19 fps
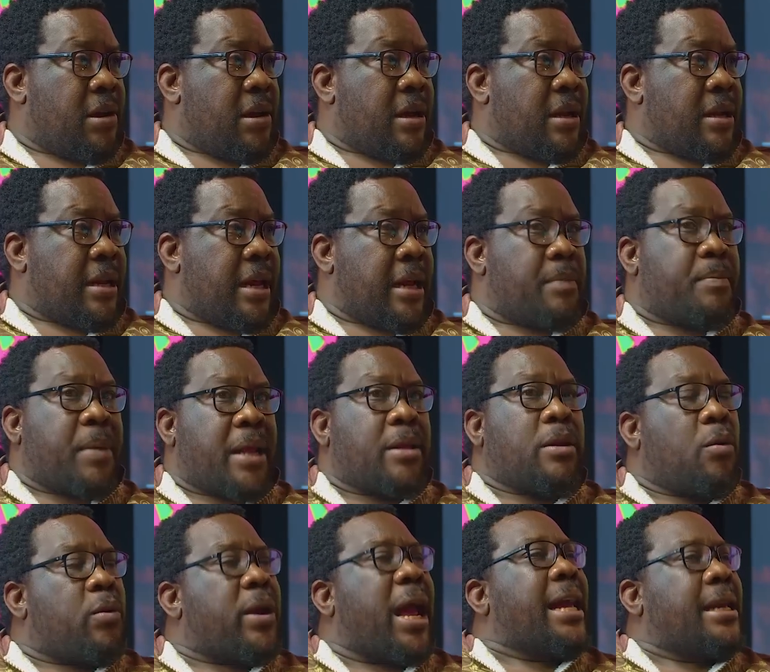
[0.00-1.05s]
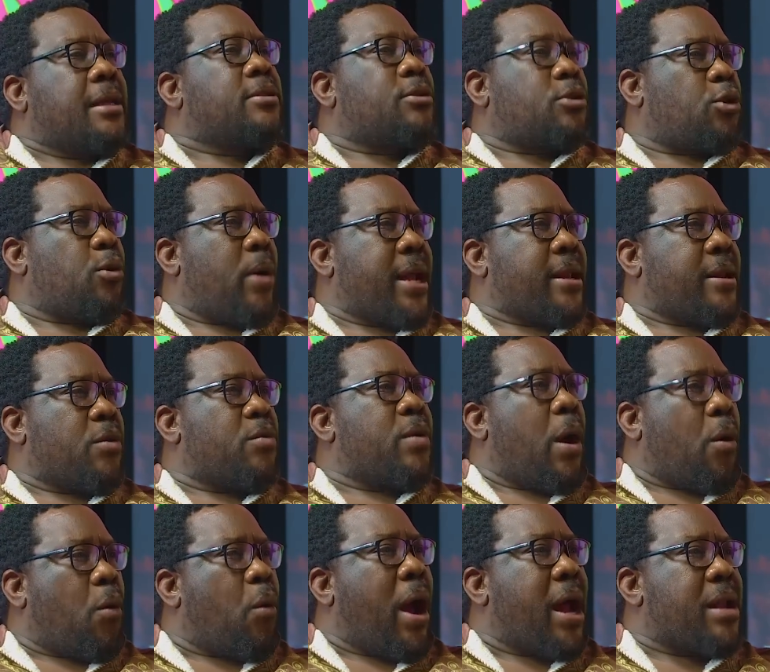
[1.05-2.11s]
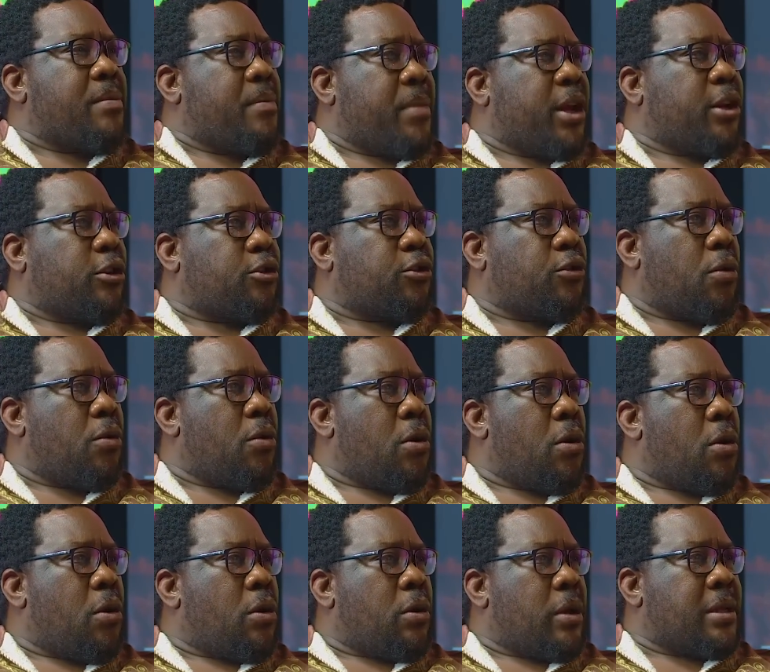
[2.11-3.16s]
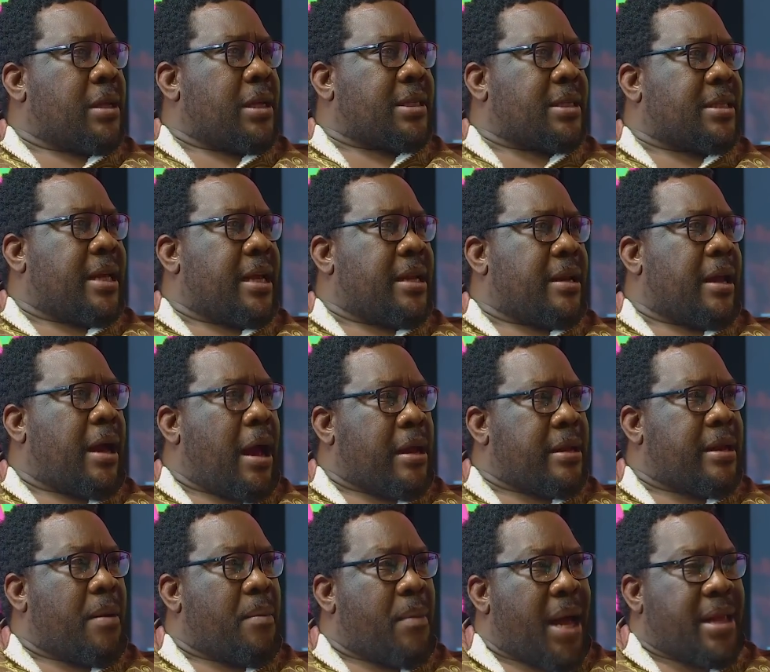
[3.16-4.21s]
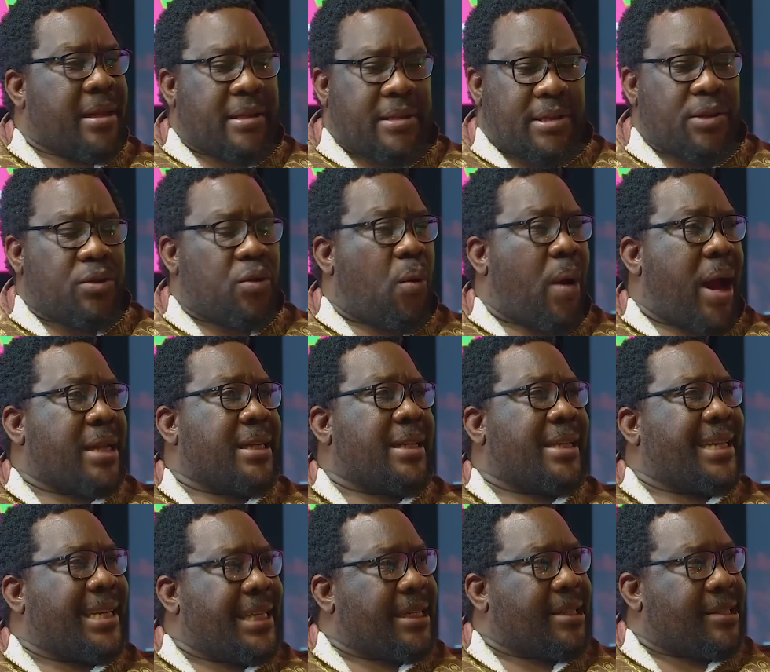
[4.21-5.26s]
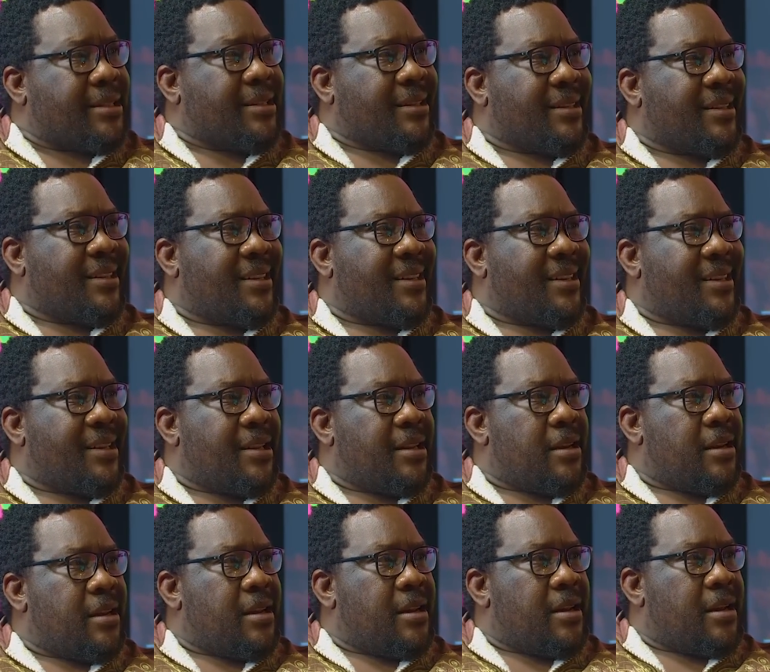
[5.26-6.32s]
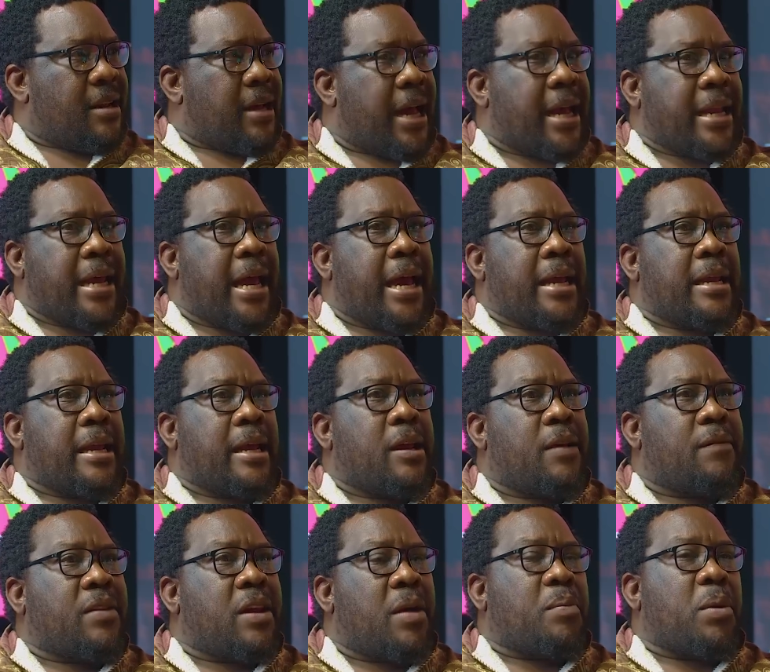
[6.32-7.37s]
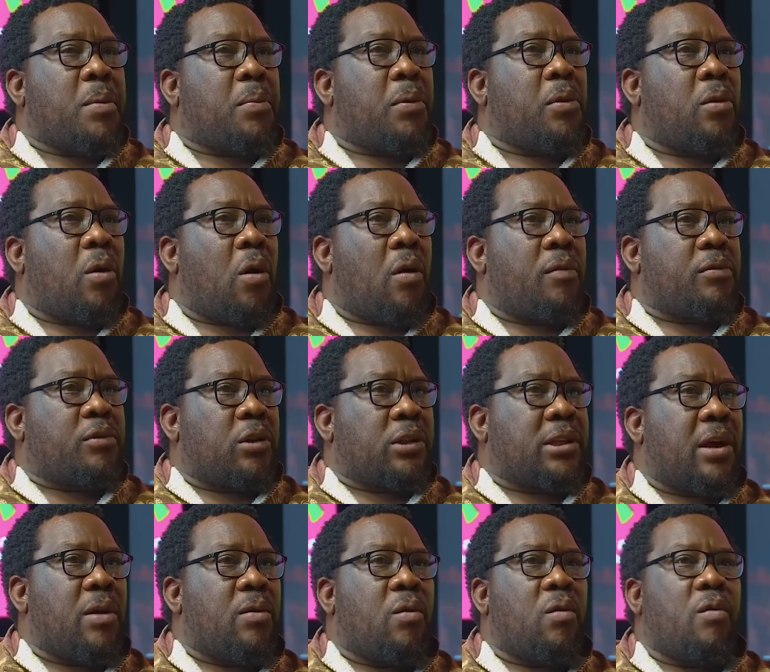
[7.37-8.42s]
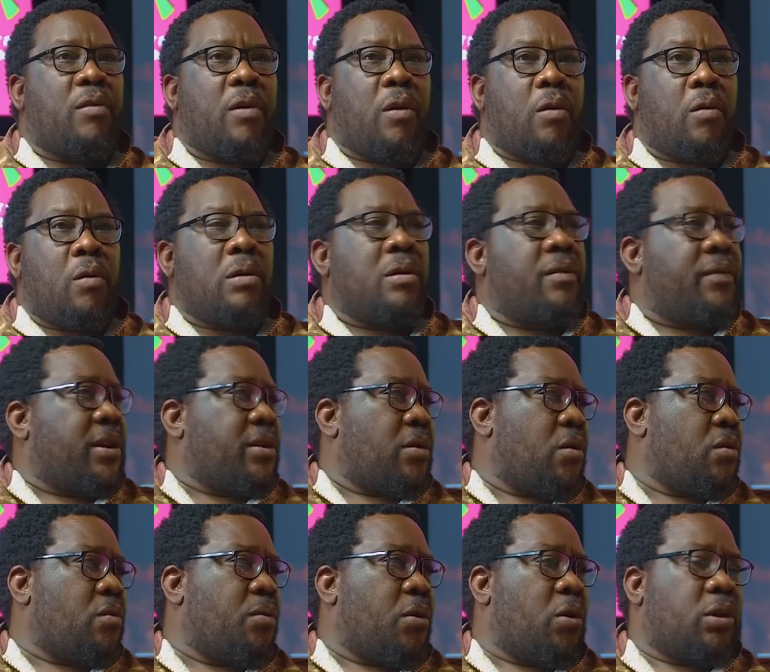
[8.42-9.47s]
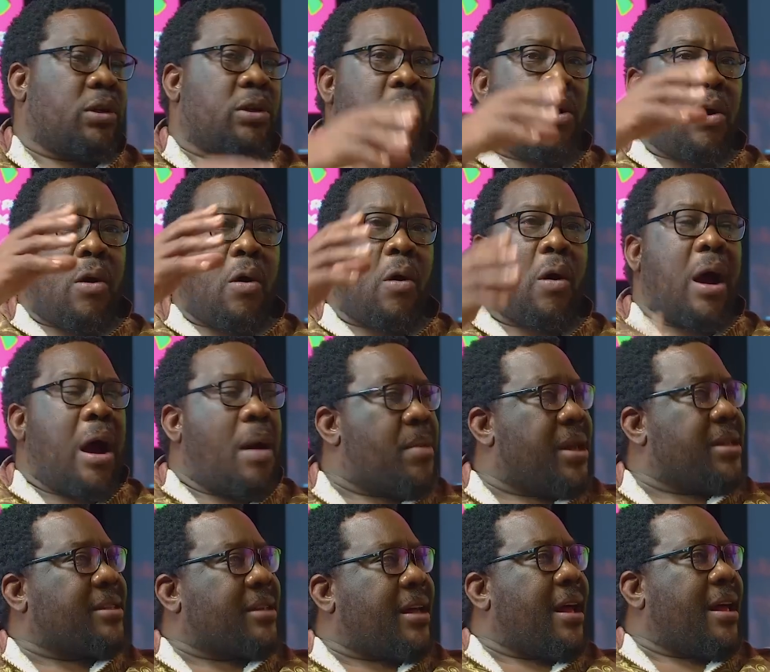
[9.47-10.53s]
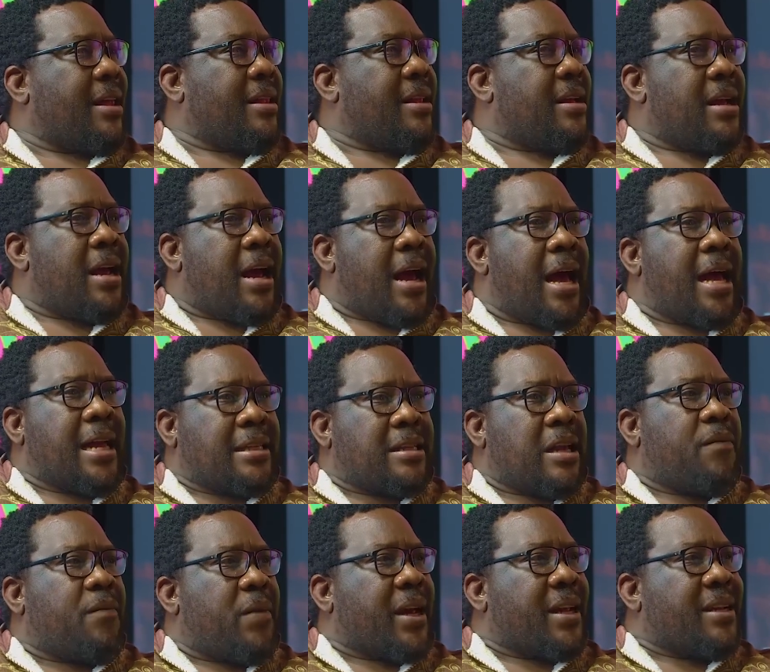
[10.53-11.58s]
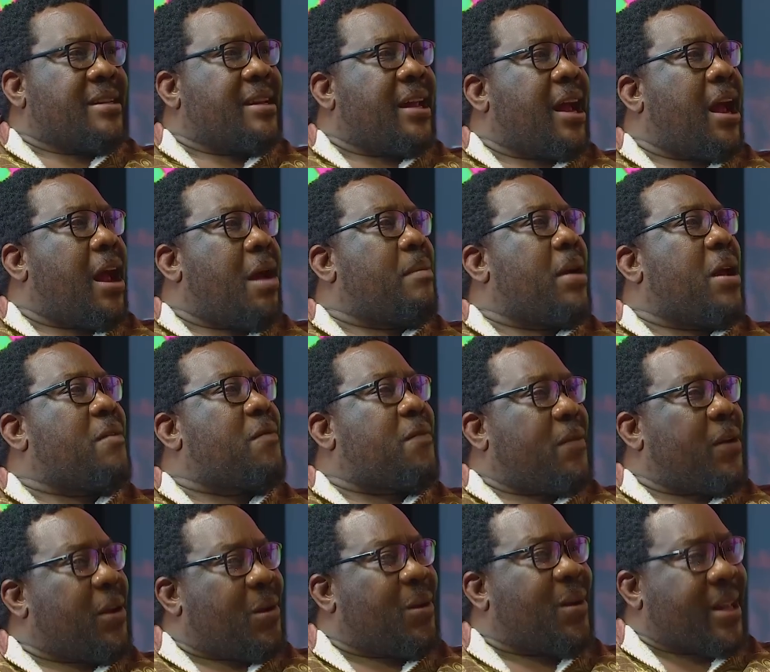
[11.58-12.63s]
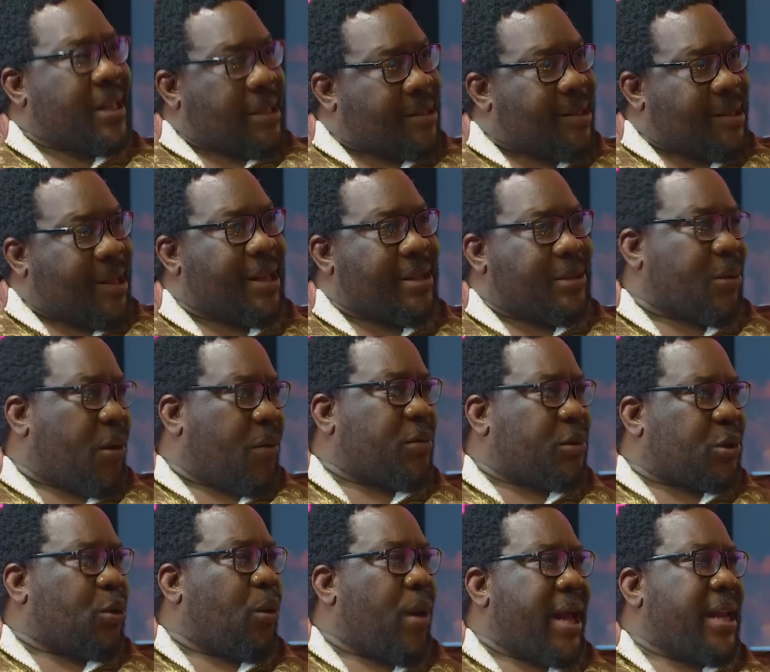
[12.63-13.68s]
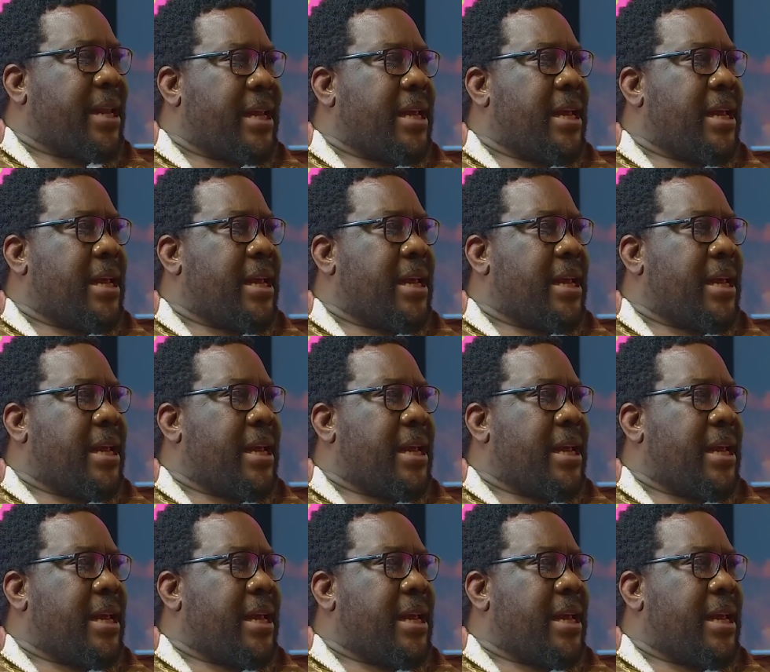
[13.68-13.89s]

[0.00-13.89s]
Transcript: But we are in Tshwane, we are one metro. Understand? The money is in one kitty. And if the people of Soshanguve or Olivenhout or Hammanskraal are suffering, they are my fellow residents of Tshwane.